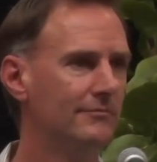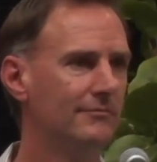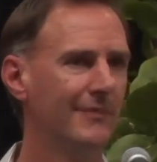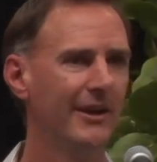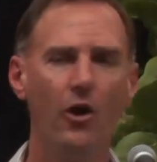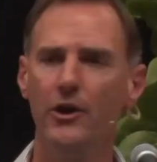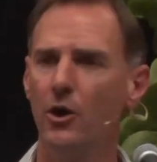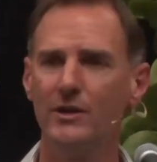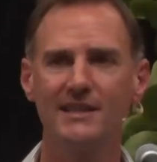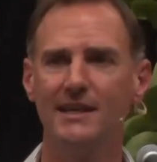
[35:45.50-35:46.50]
And I
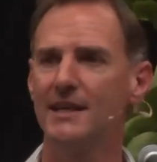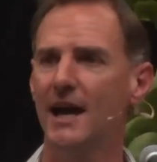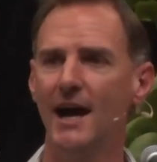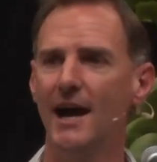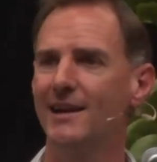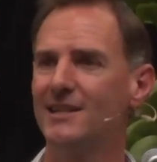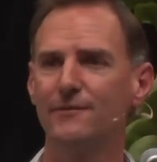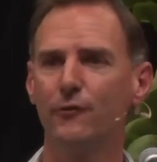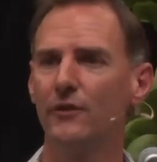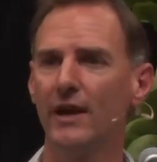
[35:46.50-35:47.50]
know it's hard and it's
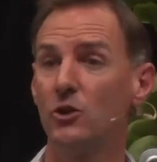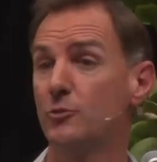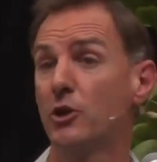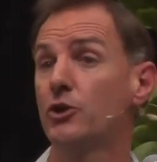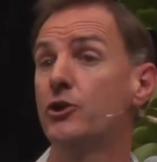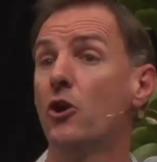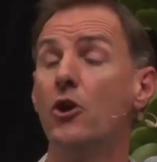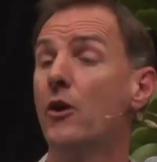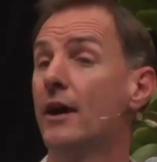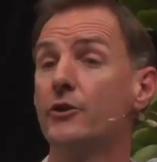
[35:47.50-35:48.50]
full of anguish because you don't
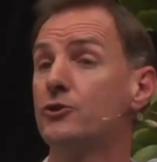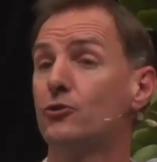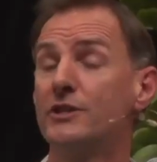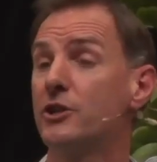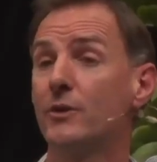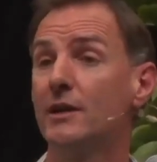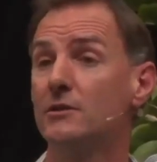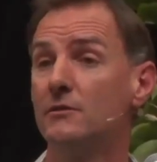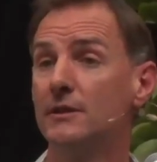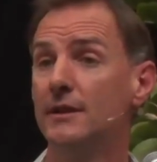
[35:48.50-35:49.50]
know how the story is going to end.
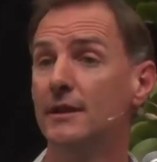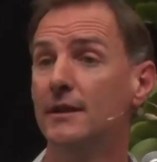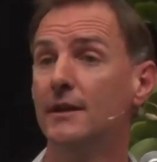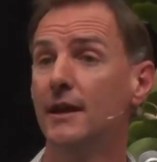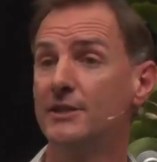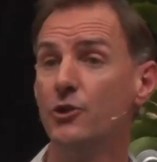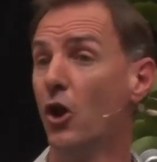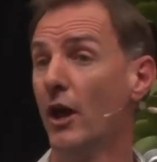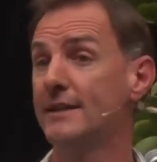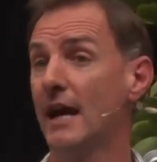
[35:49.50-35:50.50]
It's not
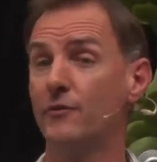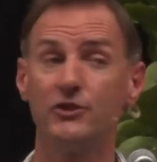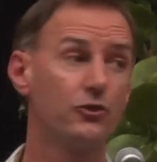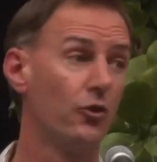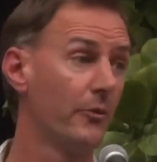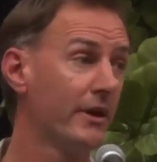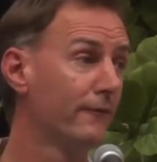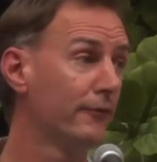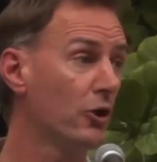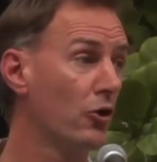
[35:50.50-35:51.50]
like David's story. We can
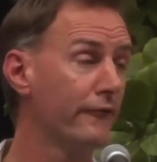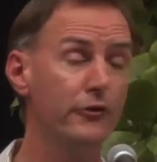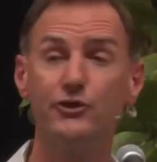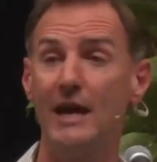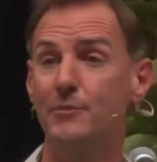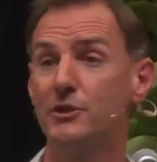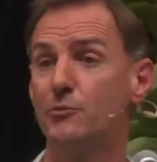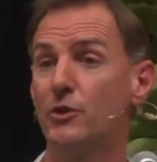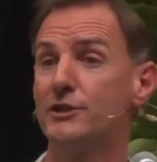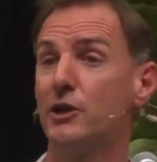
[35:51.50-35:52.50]
flick on a few chapters
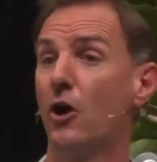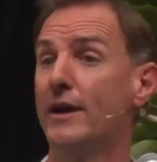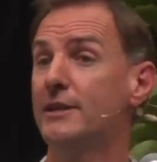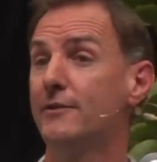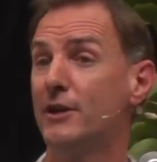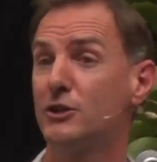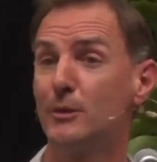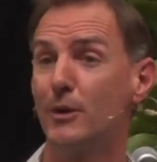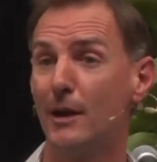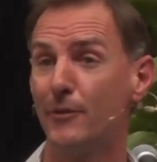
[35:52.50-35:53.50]
and we see, oh, he did eventually
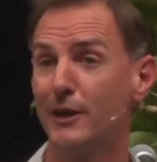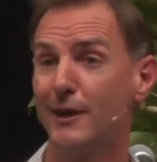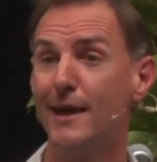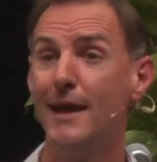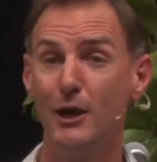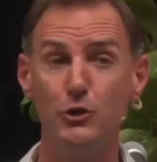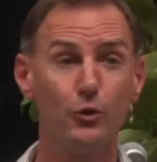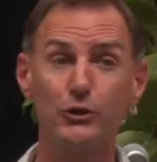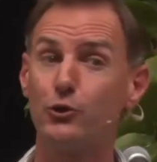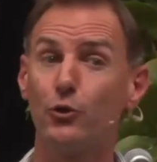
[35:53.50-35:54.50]
become the king. In
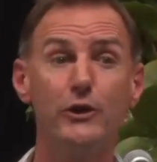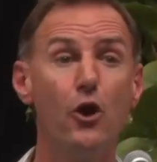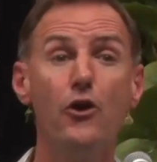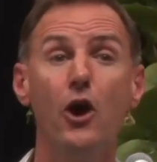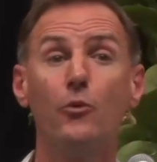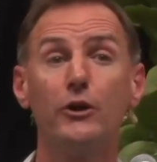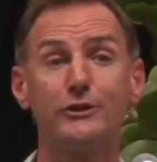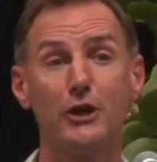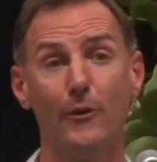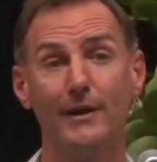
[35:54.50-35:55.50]
your story, you don't know where it's
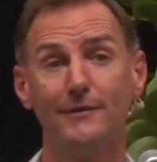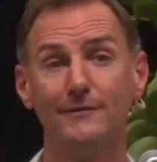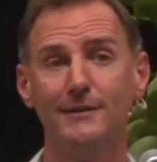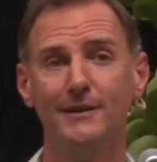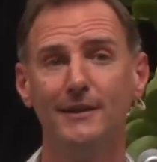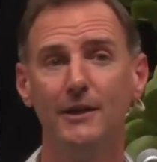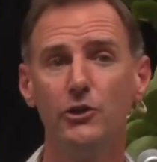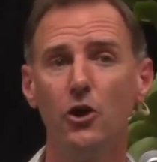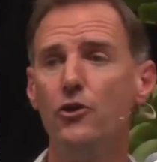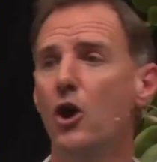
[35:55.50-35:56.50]
going.
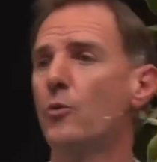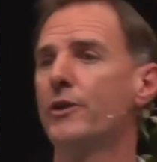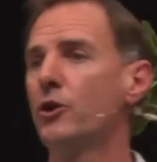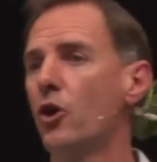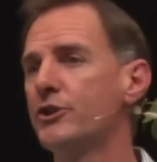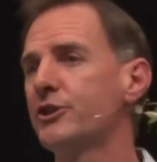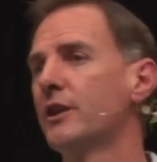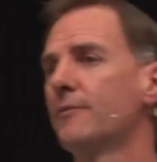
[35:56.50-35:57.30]
You don't know whether God's going to